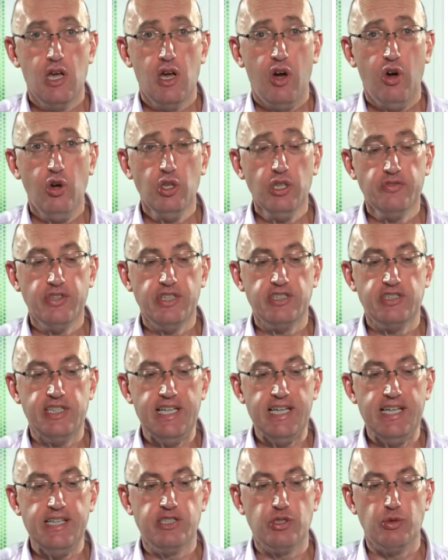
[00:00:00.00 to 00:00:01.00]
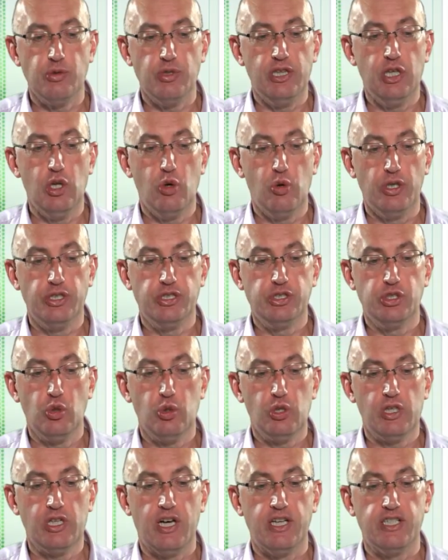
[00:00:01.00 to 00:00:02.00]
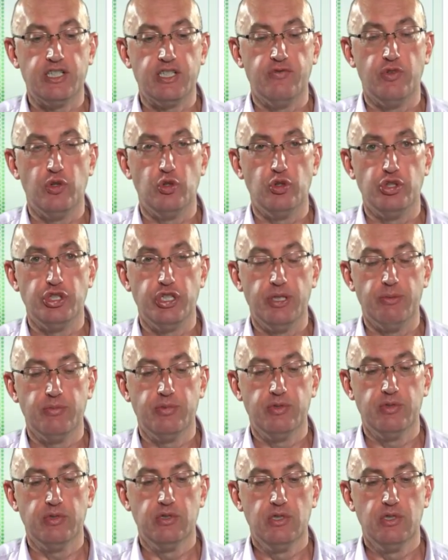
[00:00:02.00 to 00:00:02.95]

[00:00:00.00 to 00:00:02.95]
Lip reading: All of this leads to a lower total cost of ownership,